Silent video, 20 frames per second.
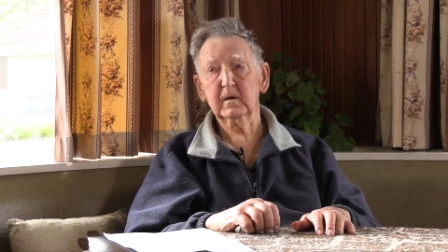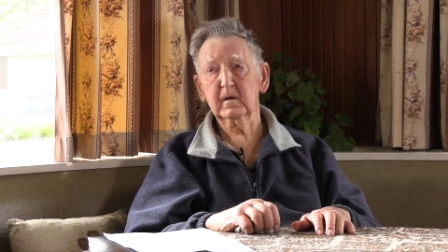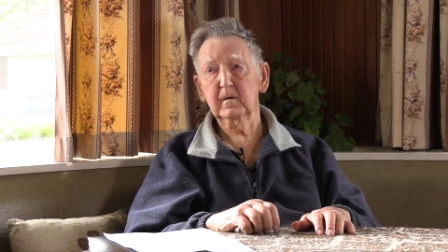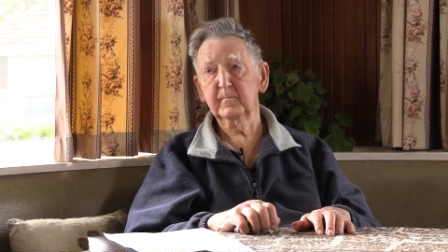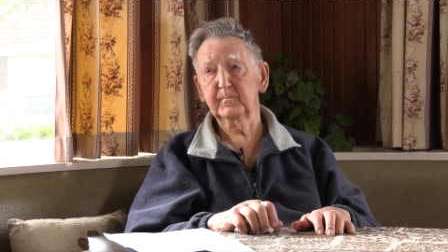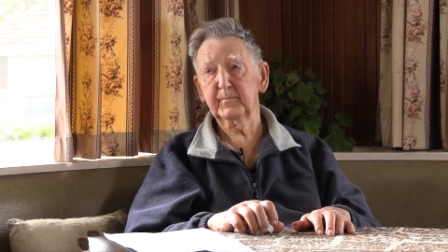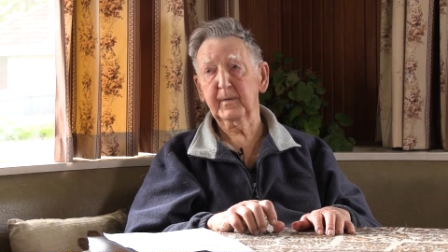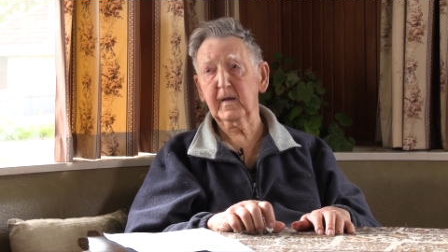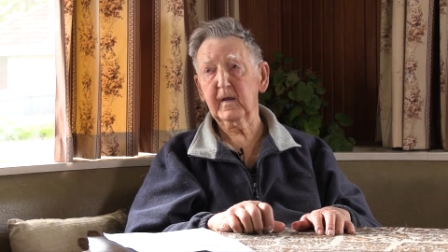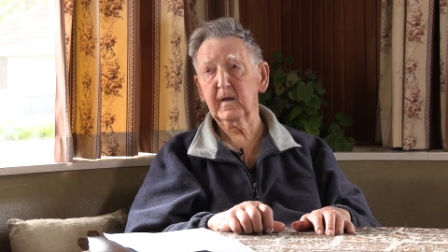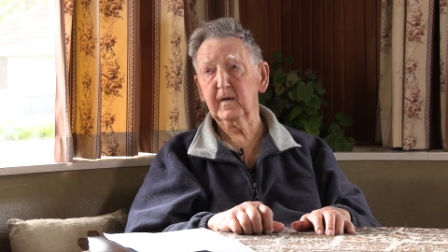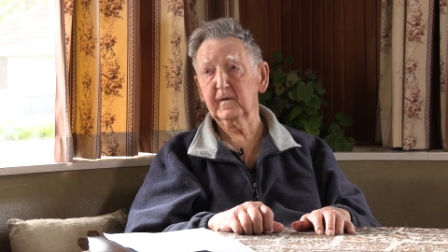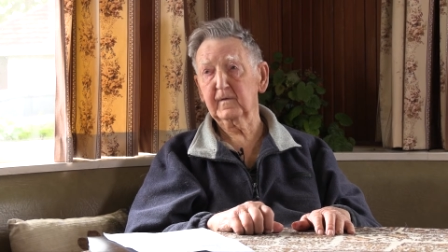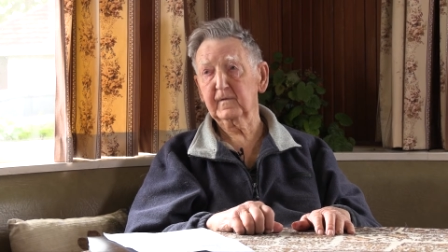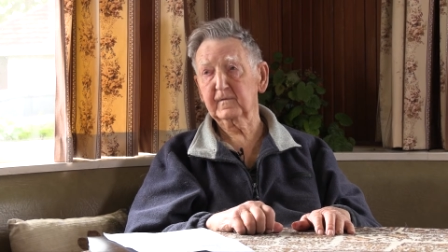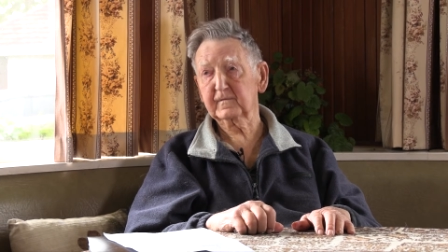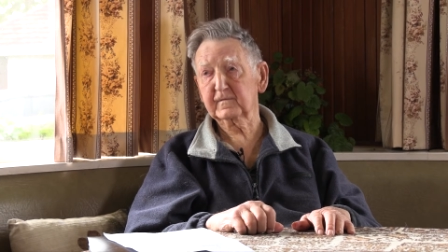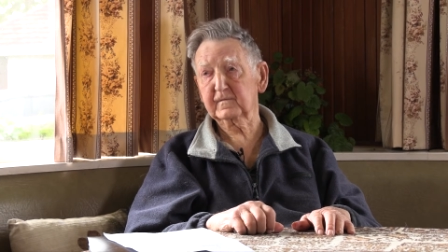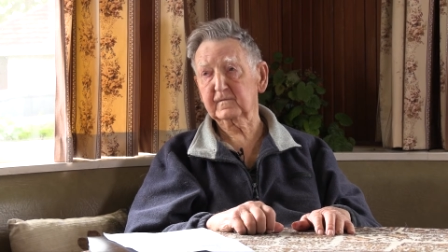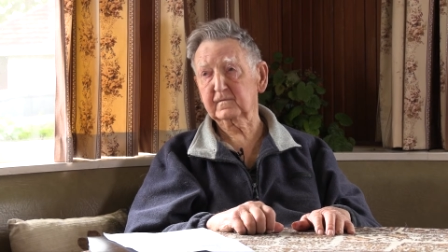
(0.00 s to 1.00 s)
in
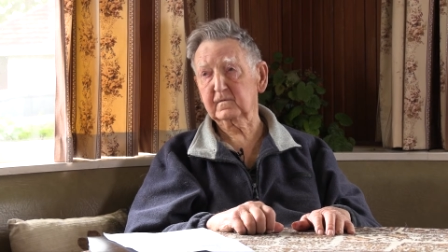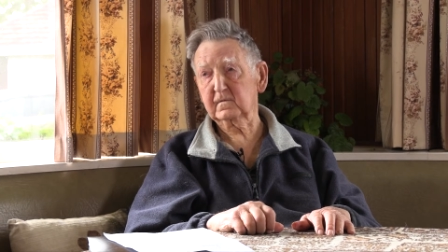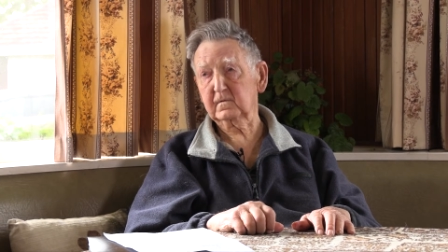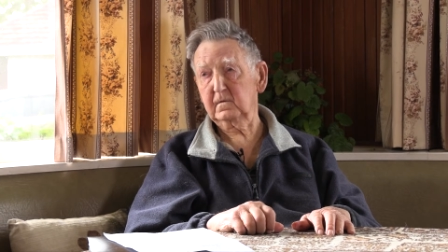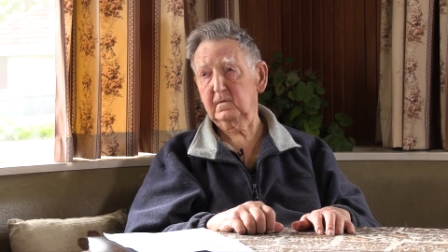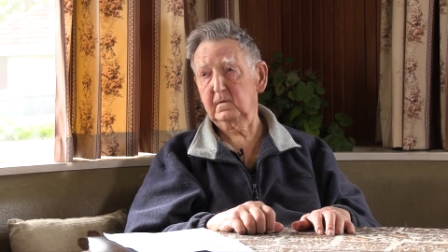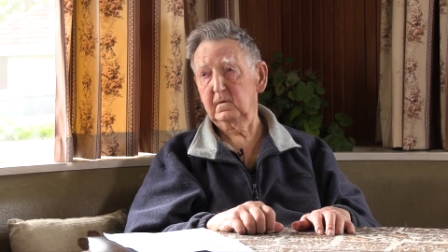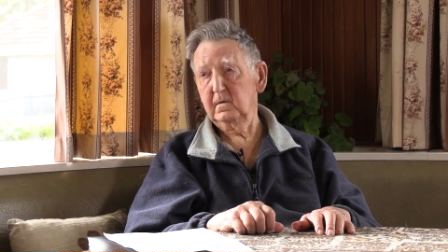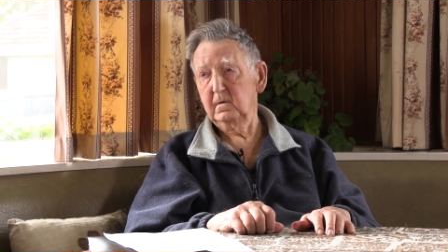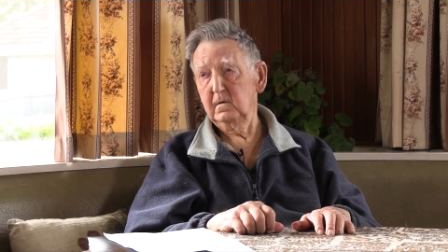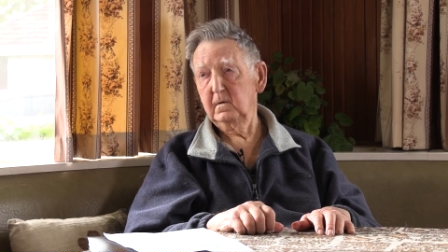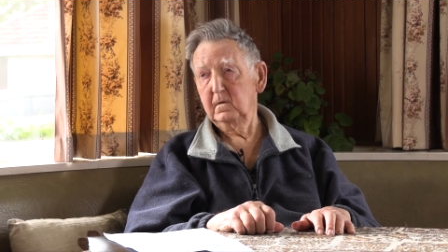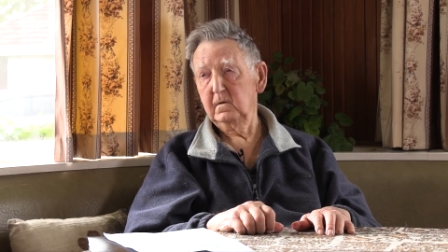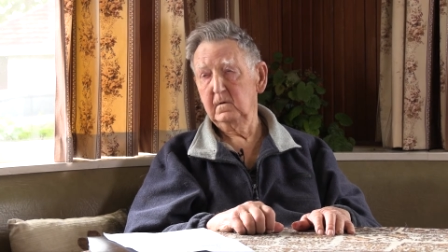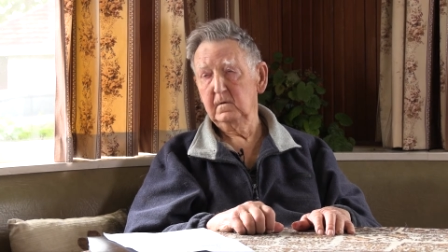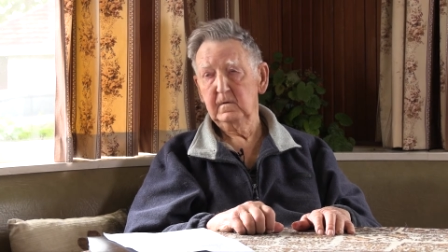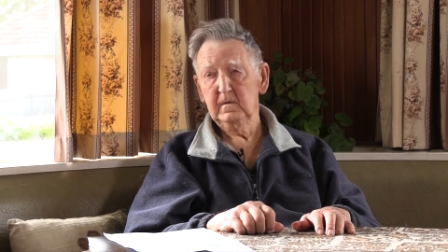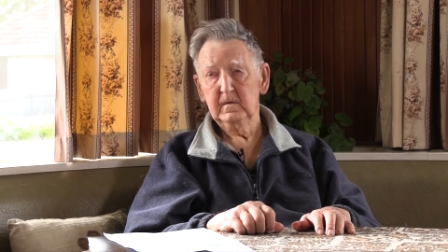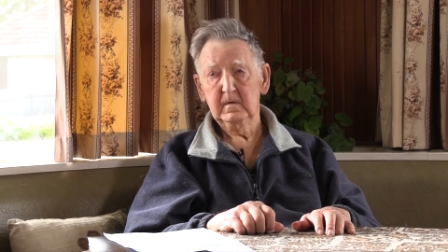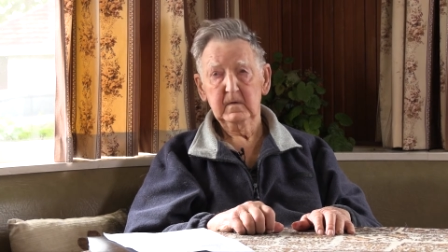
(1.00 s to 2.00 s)
pairs.
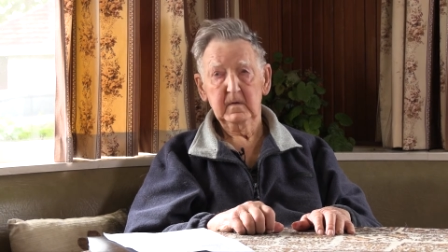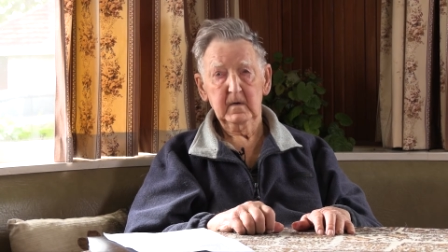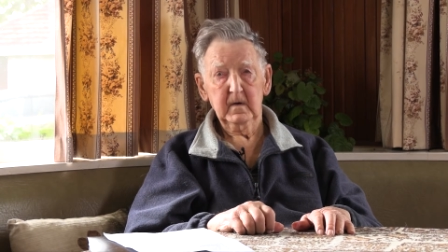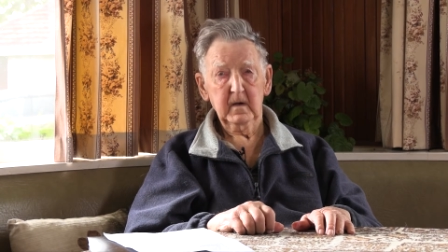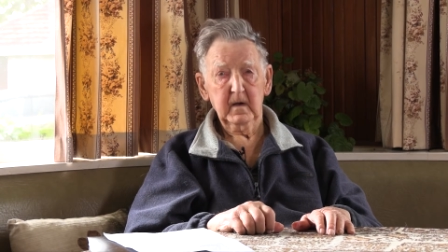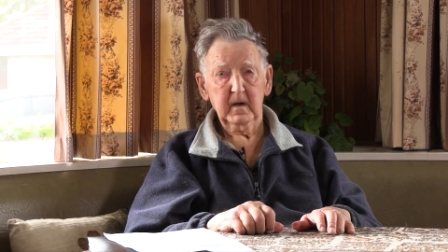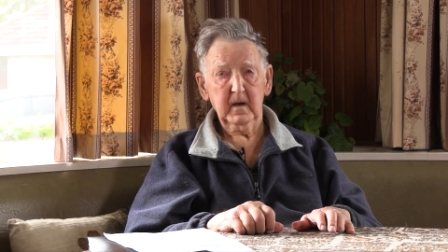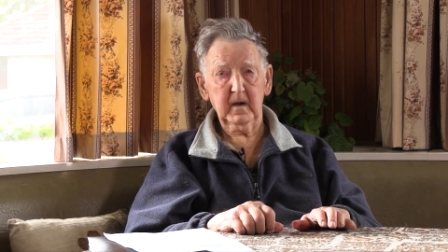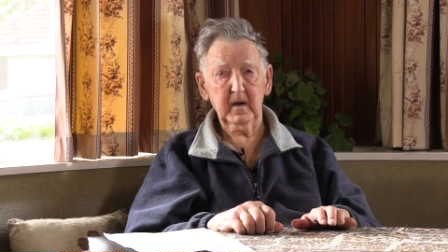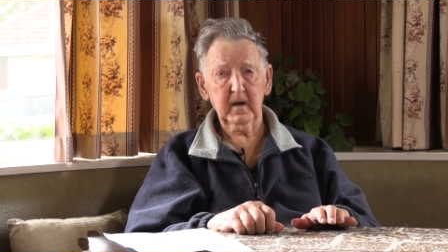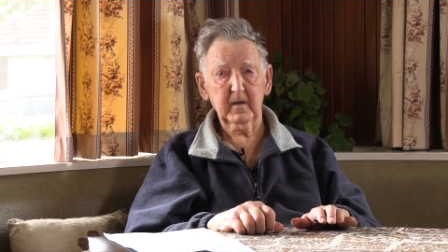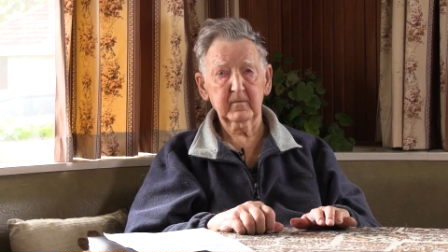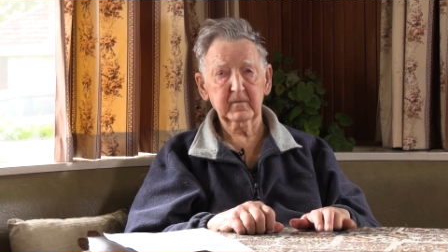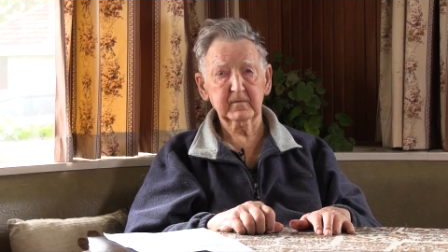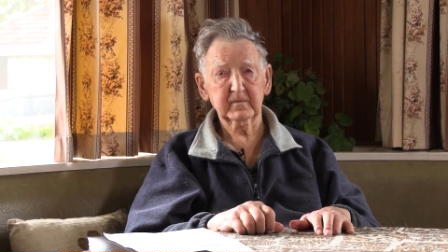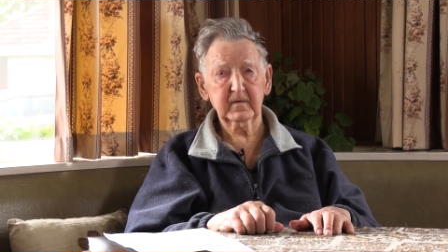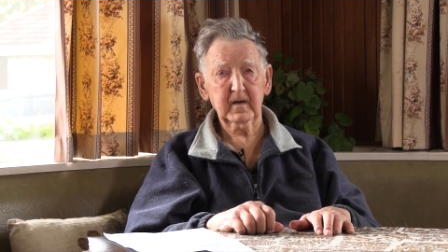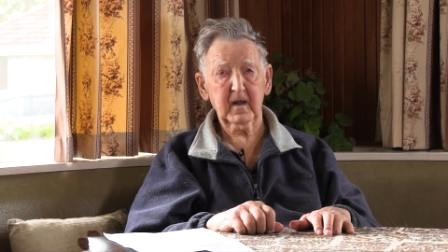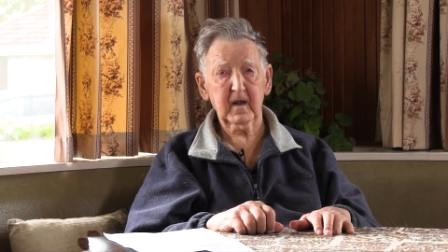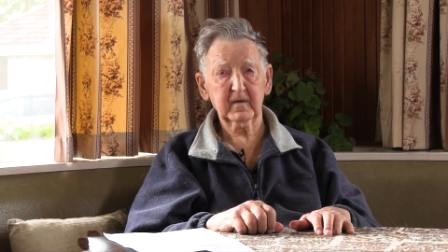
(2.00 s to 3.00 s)
And I
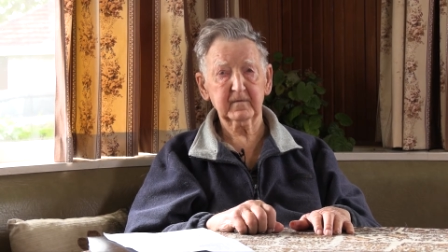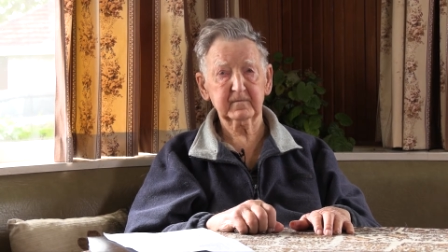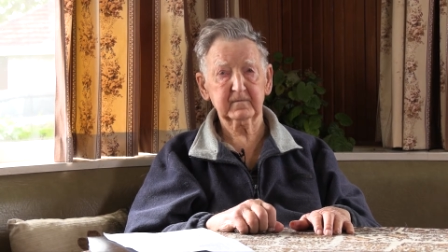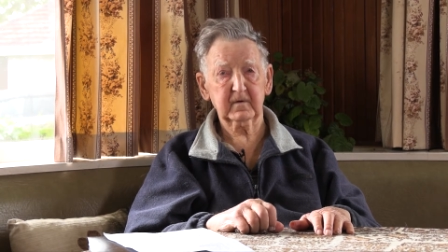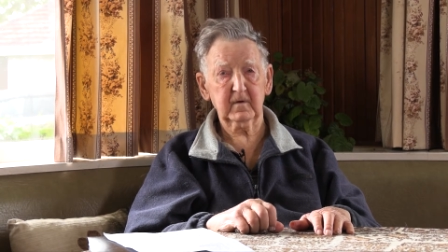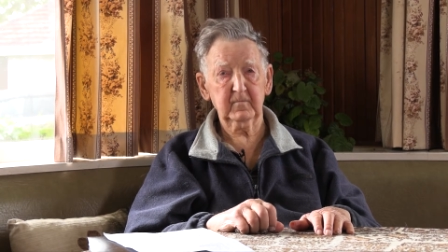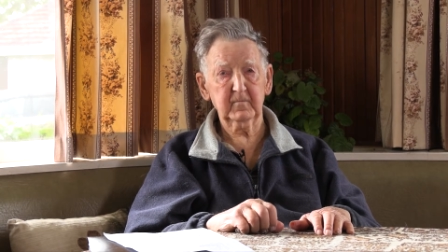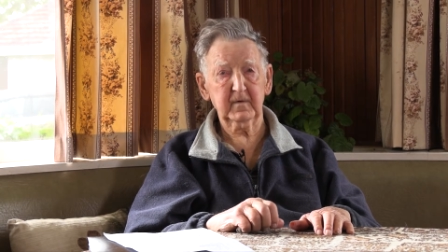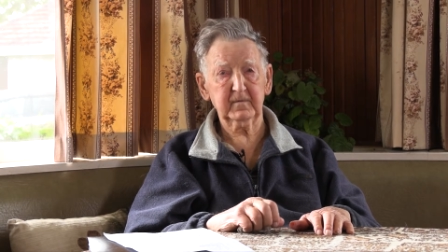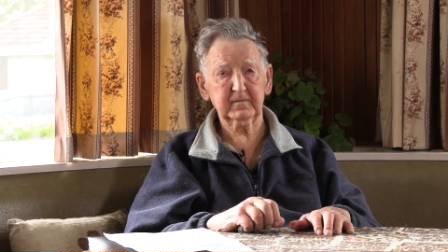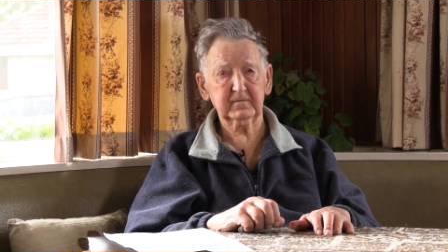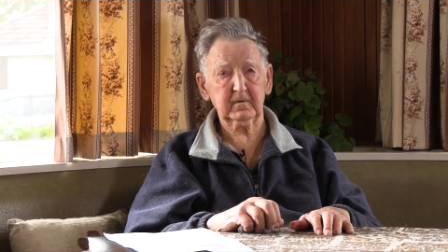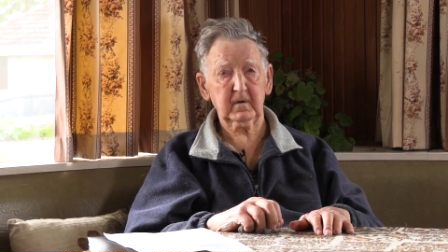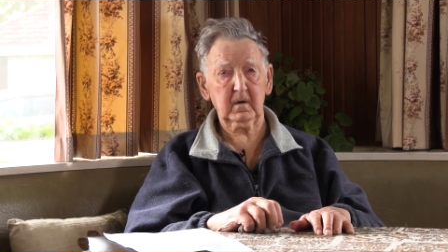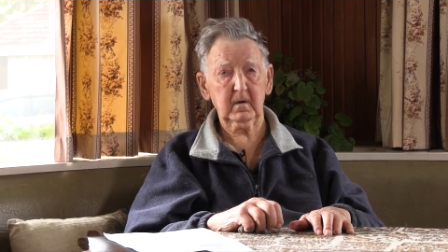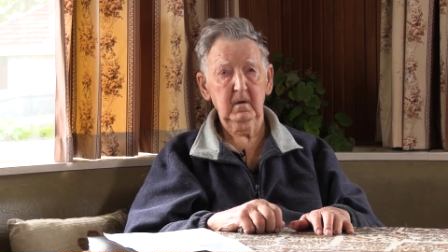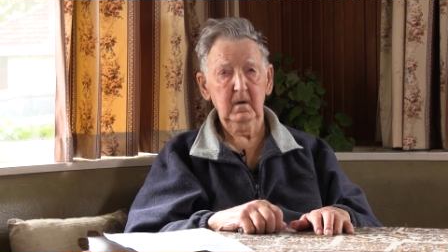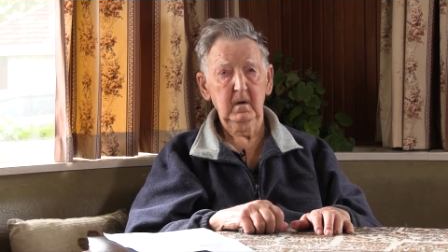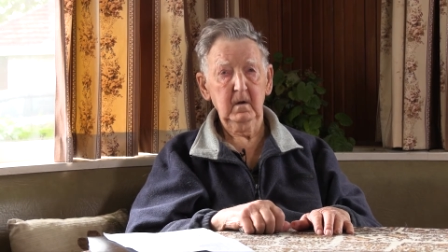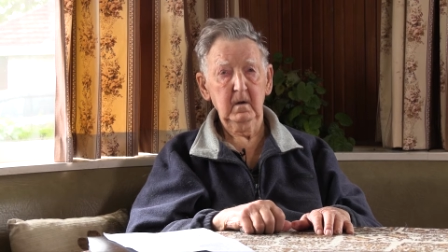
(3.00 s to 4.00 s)
was last. Mr.